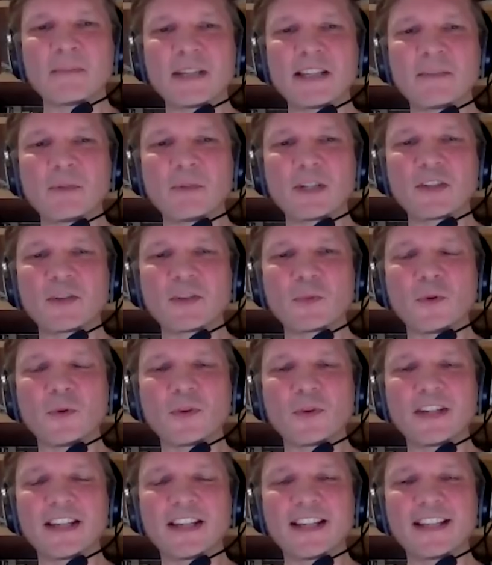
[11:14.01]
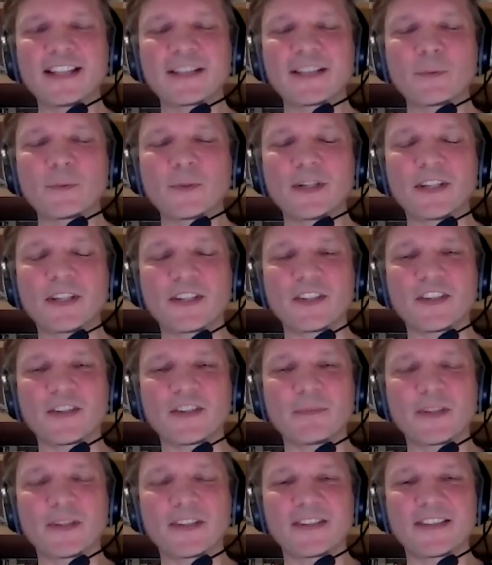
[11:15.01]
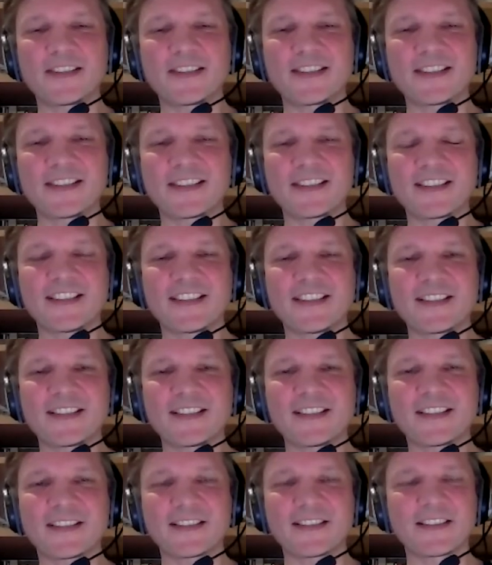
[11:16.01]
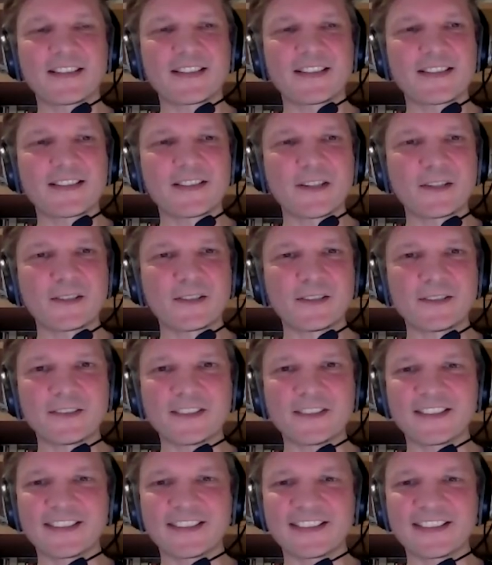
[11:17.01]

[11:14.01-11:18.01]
me which one is which, because there's a subtle.